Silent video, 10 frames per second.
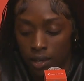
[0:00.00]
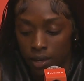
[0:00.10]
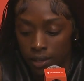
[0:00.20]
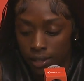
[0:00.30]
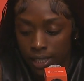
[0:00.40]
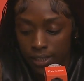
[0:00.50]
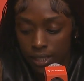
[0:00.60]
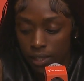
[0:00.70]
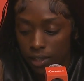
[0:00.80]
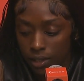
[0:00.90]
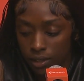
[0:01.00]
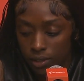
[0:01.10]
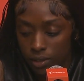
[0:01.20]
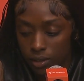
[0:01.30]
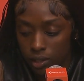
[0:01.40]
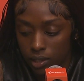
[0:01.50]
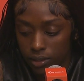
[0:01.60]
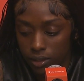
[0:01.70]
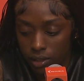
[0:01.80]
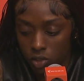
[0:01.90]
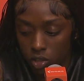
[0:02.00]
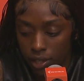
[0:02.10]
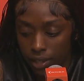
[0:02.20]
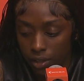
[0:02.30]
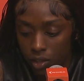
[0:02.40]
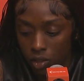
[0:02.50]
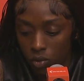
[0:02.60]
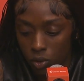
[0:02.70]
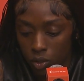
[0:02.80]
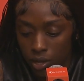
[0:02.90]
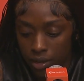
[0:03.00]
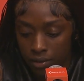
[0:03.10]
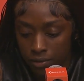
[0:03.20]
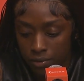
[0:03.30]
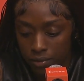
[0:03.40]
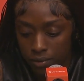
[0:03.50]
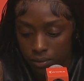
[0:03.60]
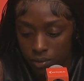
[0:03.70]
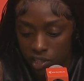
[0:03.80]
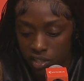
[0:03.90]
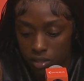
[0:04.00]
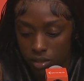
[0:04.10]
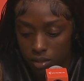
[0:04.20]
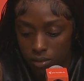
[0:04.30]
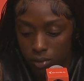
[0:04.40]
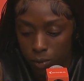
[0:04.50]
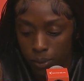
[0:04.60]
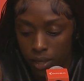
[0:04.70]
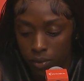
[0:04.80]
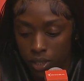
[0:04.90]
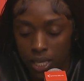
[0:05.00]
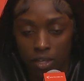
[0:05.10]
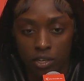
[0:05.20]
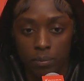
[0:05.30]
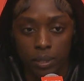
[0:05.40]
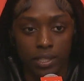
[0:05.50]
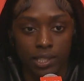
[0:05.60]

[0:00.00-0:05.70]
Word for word: I think it's great, you know, when you have just you're playing with a lot of great players.